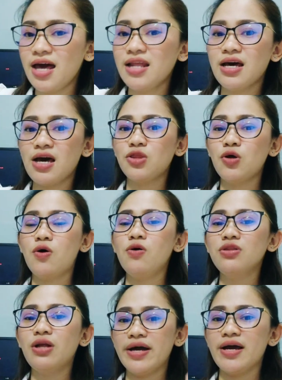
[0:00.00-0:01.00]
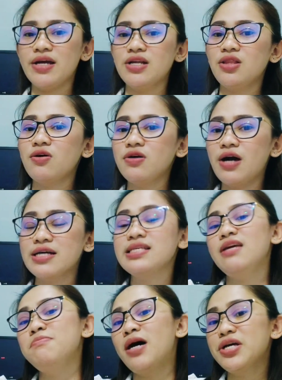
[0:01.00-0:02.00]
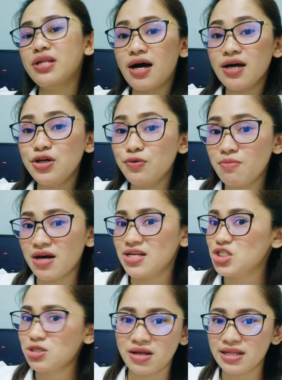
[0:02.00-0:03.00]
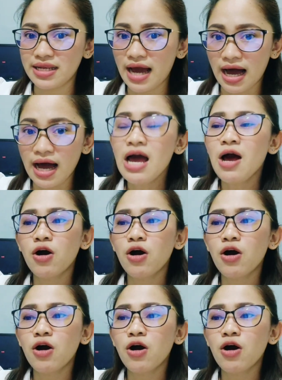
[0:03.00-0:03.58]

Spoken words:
And etong dry eye na to, guys, iba na yung management niya.